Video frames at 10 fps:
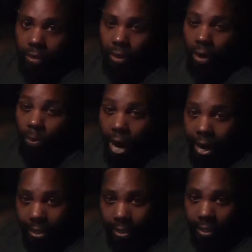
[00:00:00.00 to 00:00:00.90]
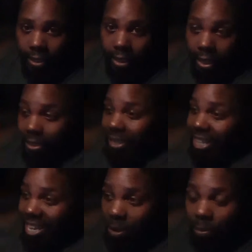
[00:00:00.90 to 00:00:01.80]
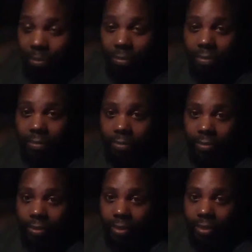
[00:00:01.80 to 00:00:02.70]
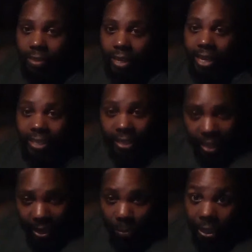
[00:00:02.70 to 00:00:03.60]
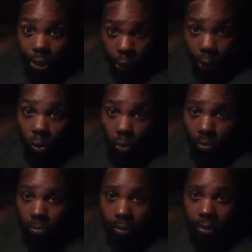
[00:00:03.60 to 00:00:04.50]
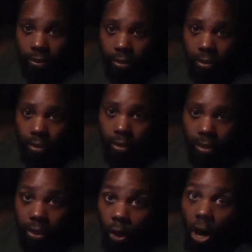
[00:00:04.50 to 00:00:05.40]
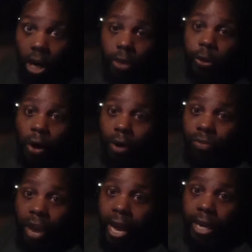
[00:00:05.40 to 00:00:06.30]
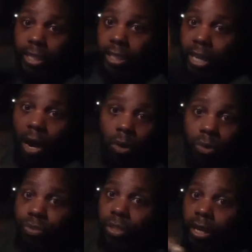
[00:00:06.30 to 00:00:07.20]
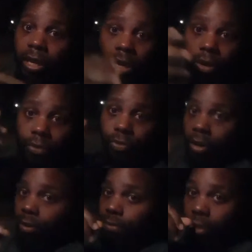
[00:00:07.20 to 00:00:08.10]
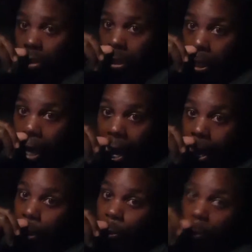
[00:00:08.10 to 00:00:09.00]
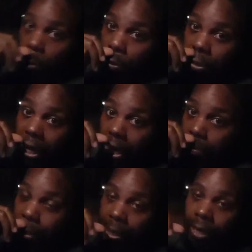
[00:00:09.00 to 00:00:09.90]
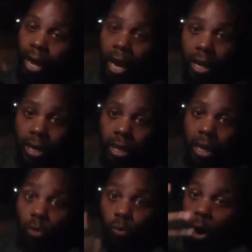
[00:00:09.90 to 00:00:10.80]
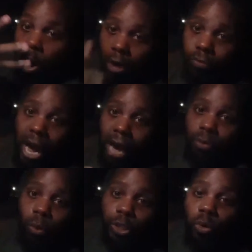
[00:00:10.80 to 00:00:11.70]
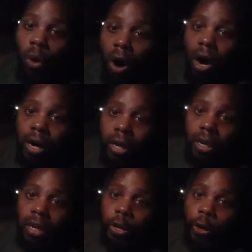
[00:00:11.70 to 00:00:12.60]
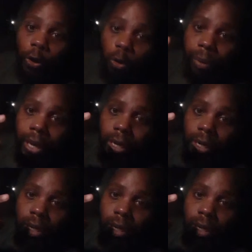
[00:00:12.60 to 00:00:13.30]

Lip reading: All right? It's them. It's them. It's you. Your advanced selves of the angel, demon, alien, of all five of which you are. Human,